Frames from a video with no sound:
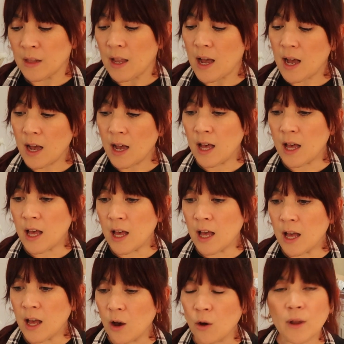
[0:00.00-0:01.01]

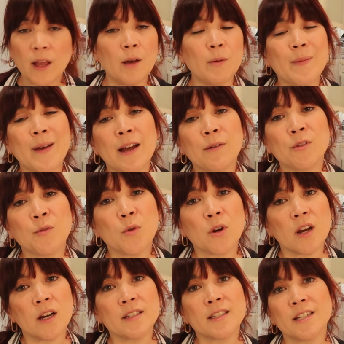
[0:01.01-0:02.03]
Okay, I'll be back with more
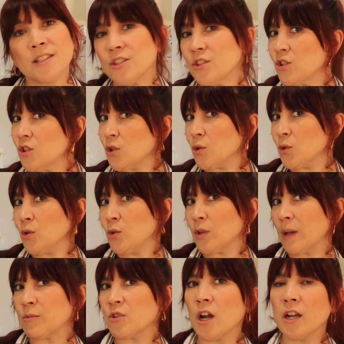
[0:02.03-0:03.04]
content
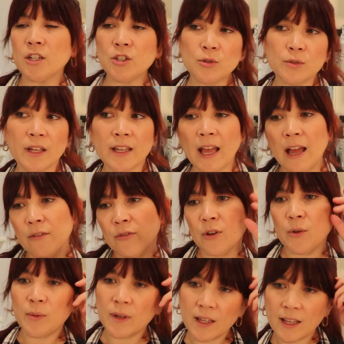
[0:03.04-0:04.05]
soon. I'm trying to do like
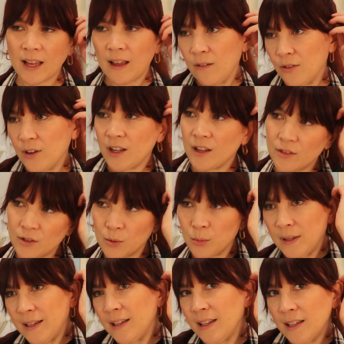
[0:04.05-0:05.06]
every week, every other
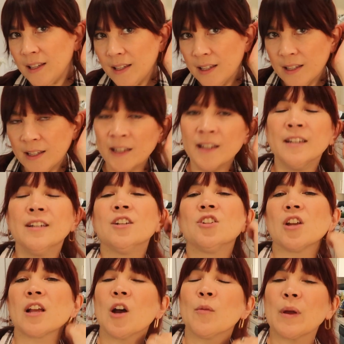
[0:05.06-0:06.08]
week.
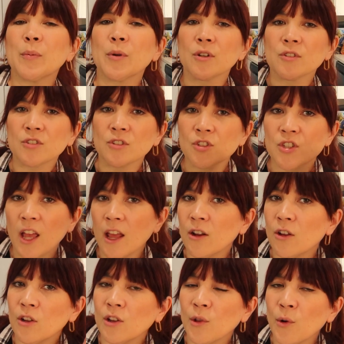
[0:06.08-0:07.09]
Check out my personal
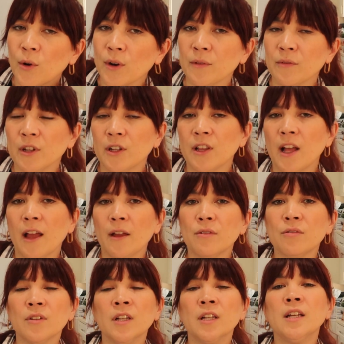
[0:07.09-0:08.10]
channel, Lauren in Real
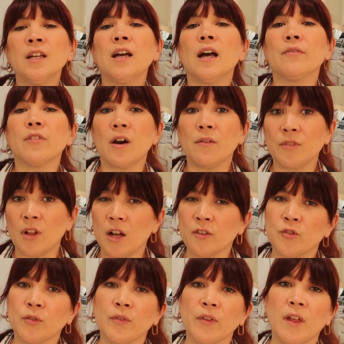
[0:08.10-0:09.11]
Life. I've got
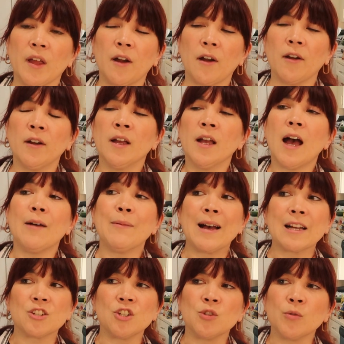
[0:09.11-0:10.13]
vlogs over there. I'm
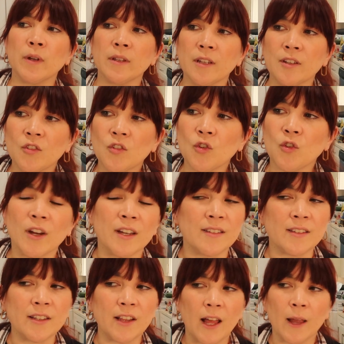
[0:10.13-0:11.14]
actually doing this
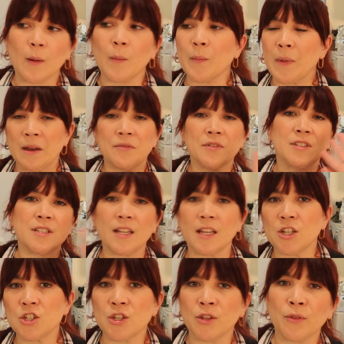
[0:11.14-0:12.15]
crazy like
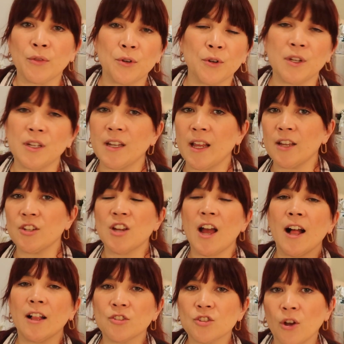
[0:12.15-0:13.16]
manifestation 30-day
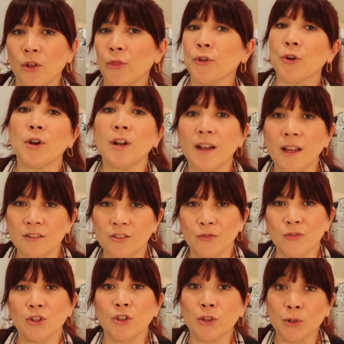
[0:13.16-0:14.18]
challenge called 30 Days
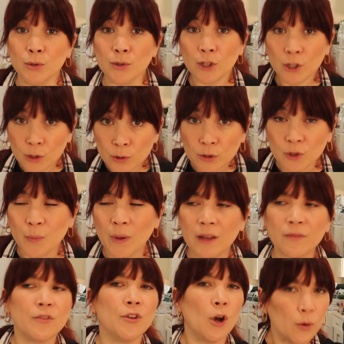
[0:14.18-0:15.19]
of Delulu. You may
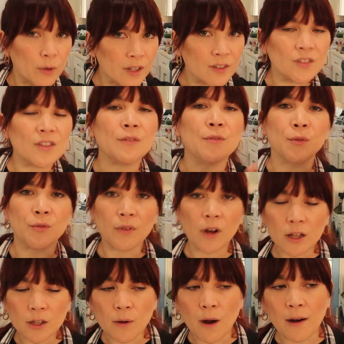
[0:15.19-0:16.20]
have noticed if you
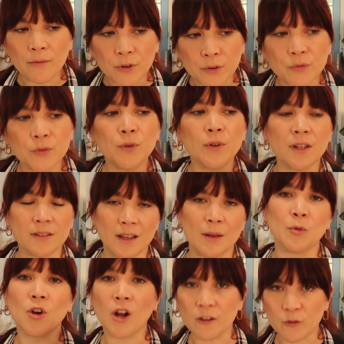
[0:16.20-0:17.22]
follow Hot for Food, because
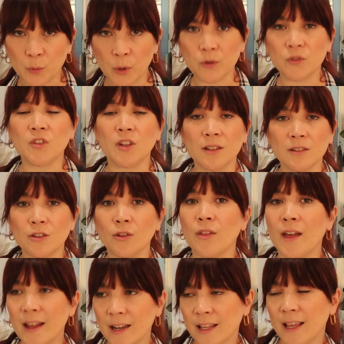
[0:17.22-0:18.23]
I'm cross-posting to
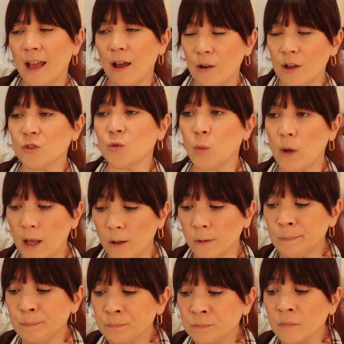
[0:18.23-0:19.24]
that account as
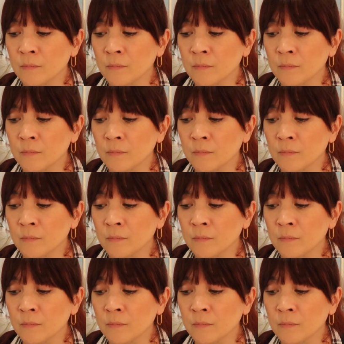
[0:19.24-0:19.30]
well.